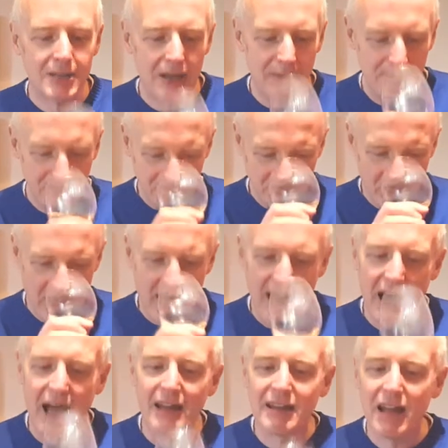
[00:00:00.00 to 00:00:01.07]

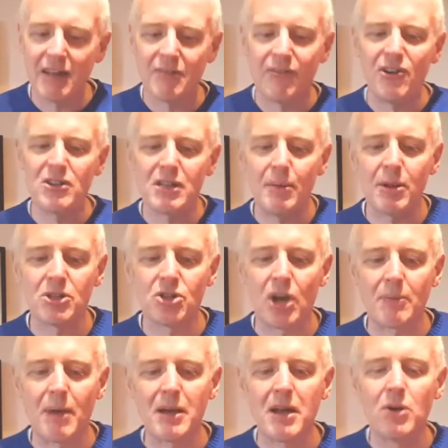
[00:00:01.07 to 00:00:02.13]
the first time I
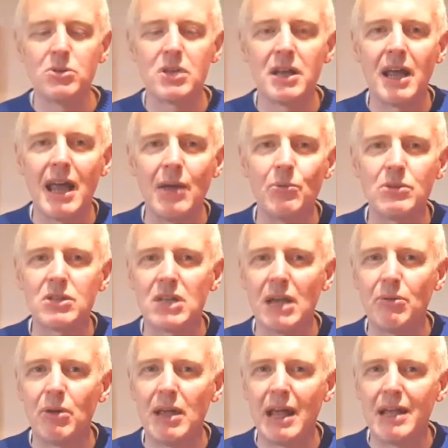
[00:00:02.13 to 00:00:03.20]
stuck my nose in it,
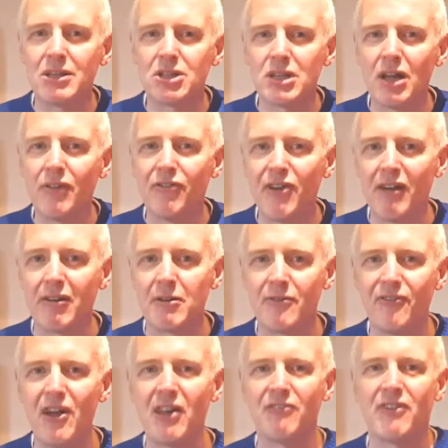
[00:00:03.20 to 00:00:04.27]
it still
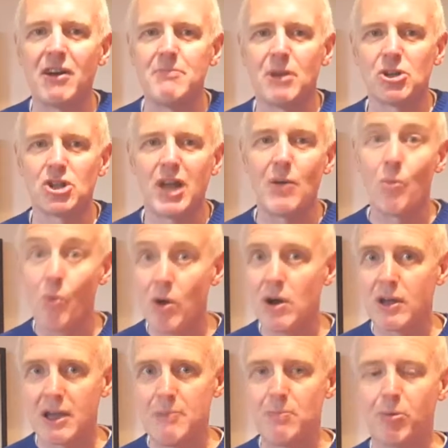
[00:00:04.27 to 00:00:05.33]
felt very much like
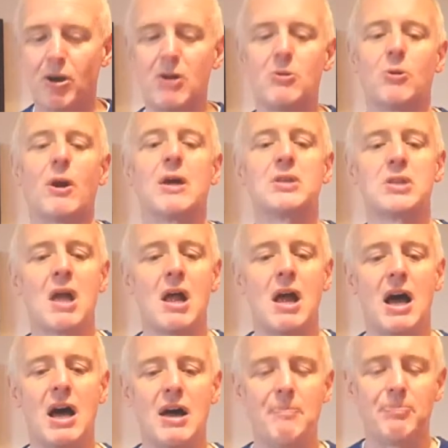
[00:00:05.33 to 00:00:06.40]
work in progress,
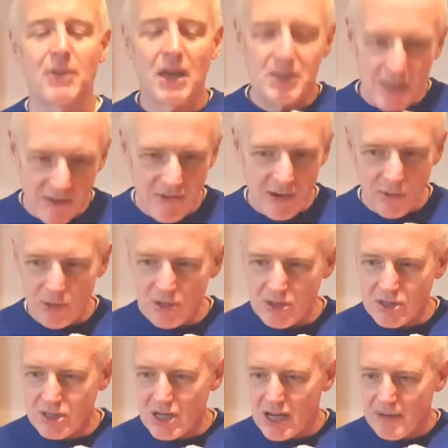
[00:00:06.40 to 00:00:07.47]
as if it
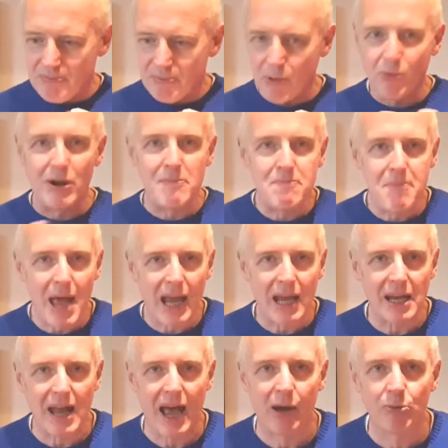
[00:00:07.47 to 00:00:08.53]
was we're in
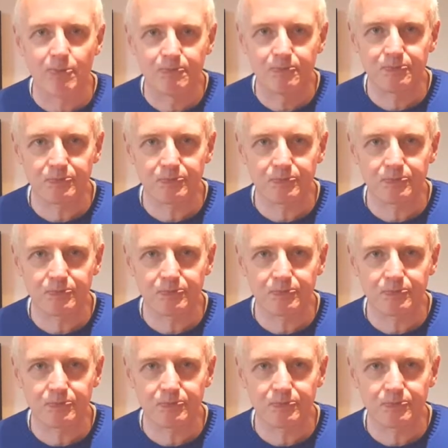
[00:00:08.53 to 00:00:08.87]
May now.